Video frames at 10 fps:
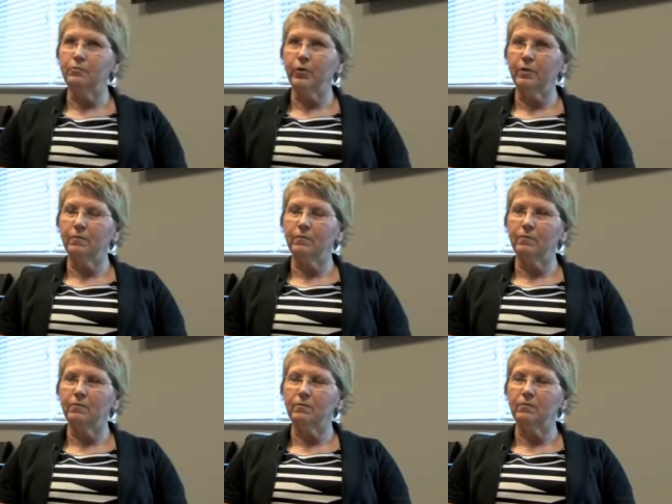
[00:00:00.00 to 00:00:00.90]
What is
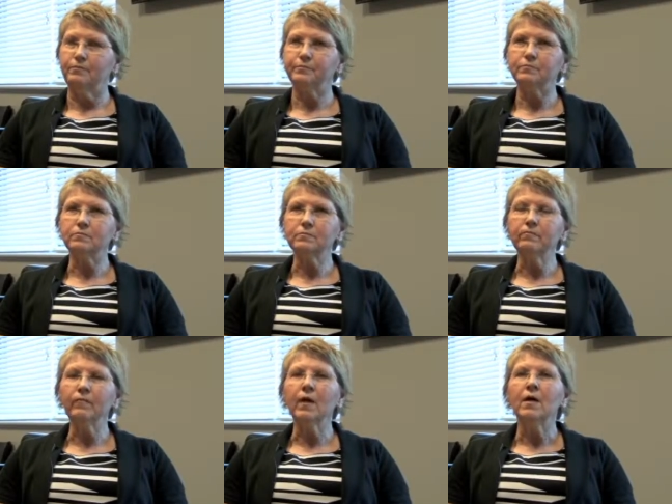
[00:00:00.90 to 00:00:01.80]
a venous stasis
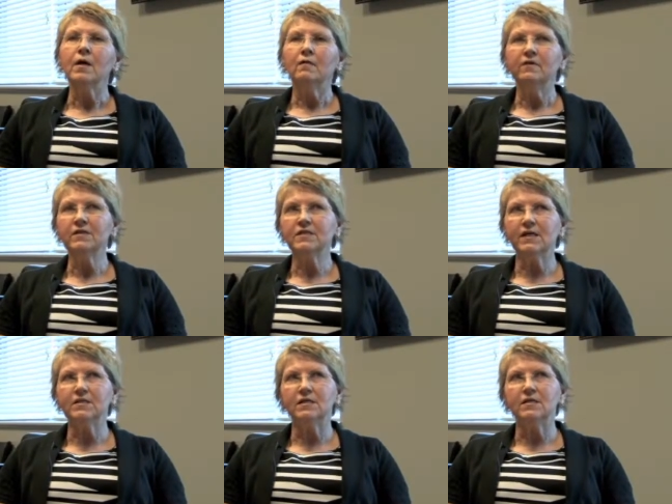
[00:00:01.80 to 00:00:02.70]
ulcer? Venous
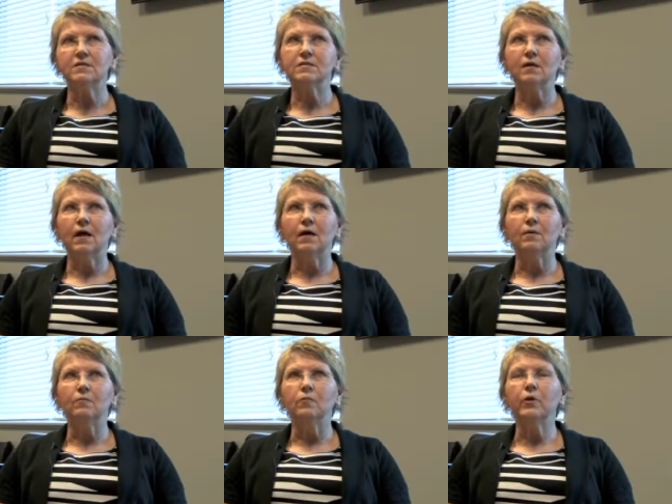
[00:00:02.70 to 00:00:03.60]
stasis,
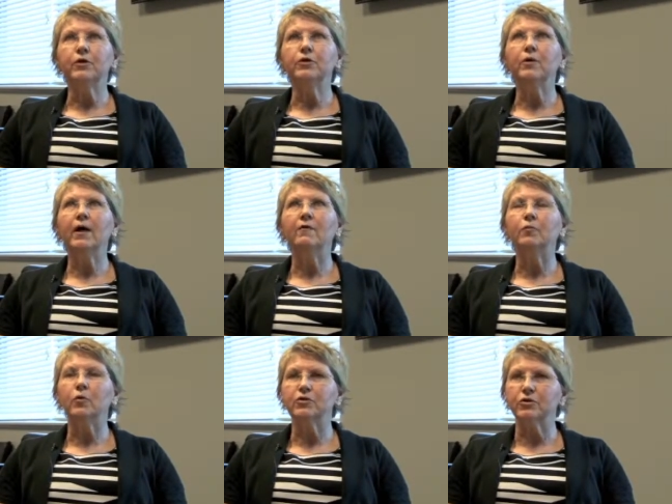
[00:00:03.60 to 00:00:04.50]
um, when you
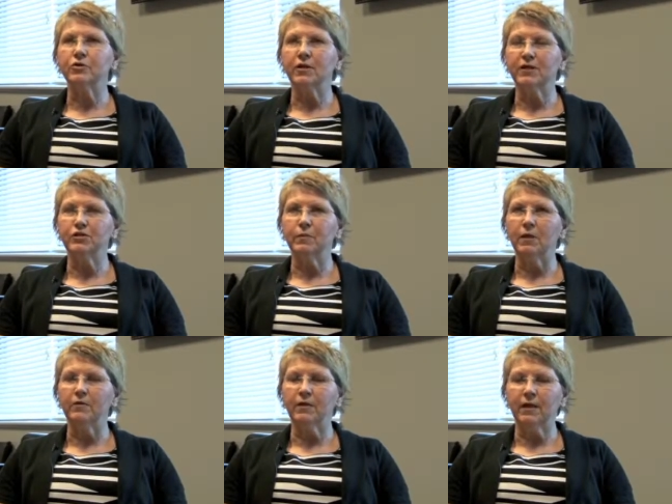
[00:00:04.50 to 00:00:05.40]
have poor circulation
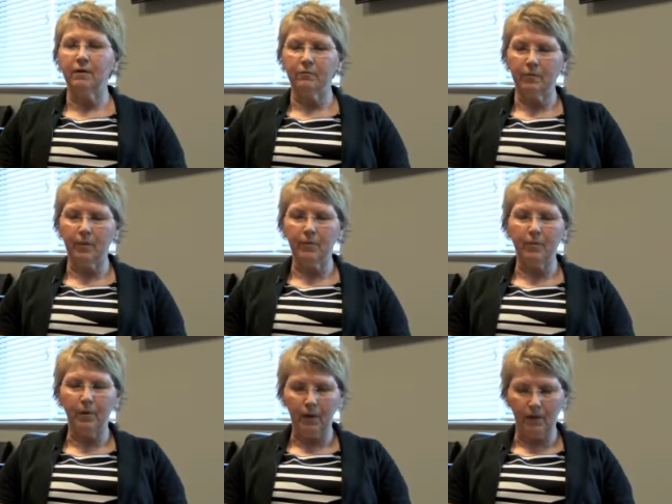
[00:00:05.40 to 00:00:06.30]
below the knee,
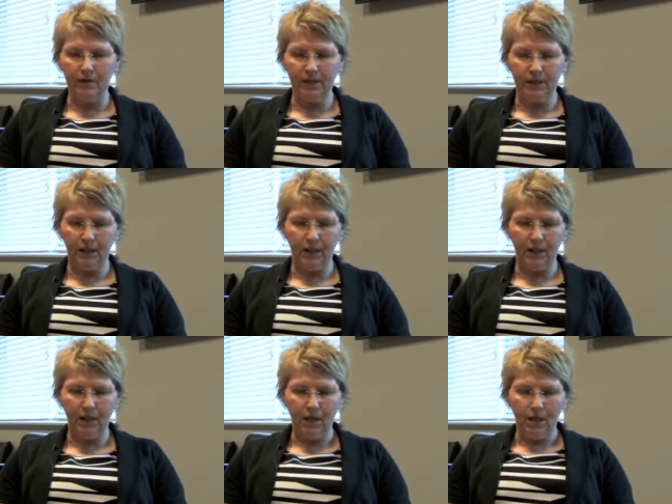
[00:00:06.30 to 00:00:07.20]
remember below the
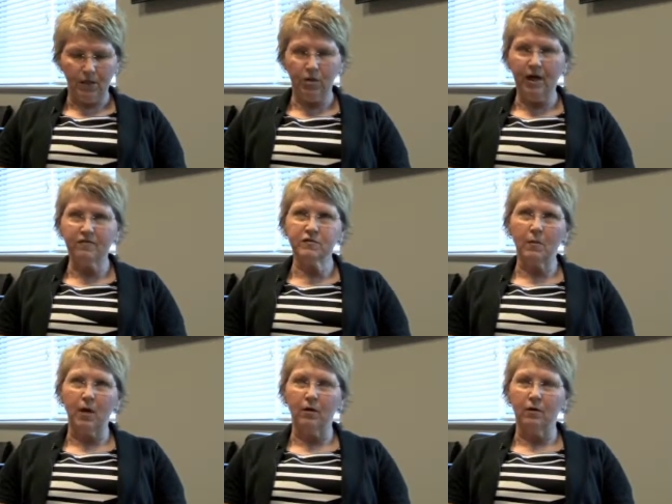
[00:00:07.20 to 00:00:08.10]
knee you have
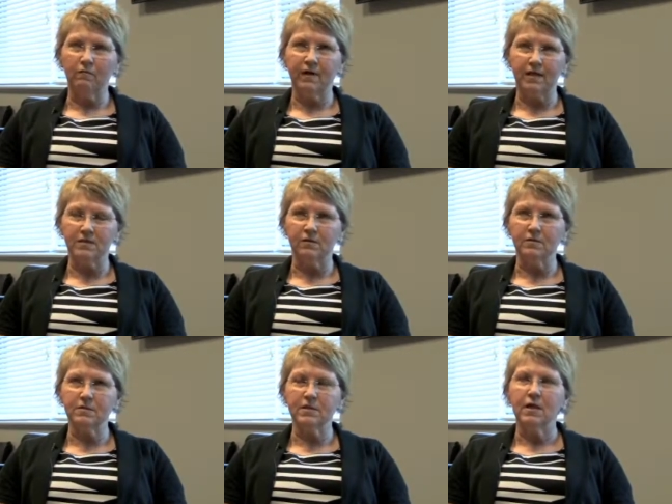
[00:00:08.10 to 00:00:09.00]
smaller
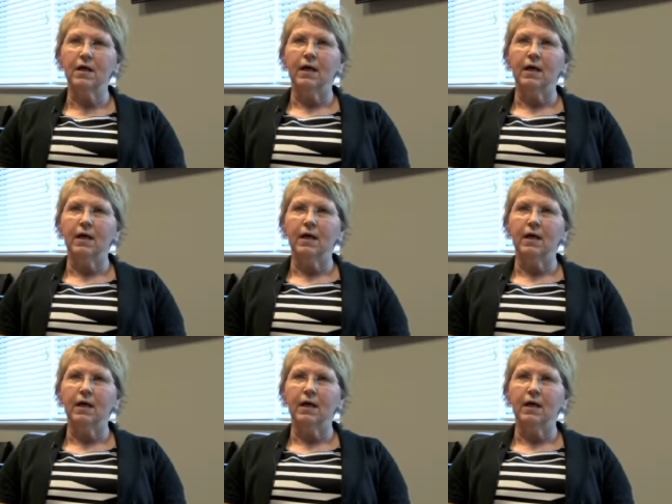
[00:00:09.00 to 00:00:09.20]
vessels,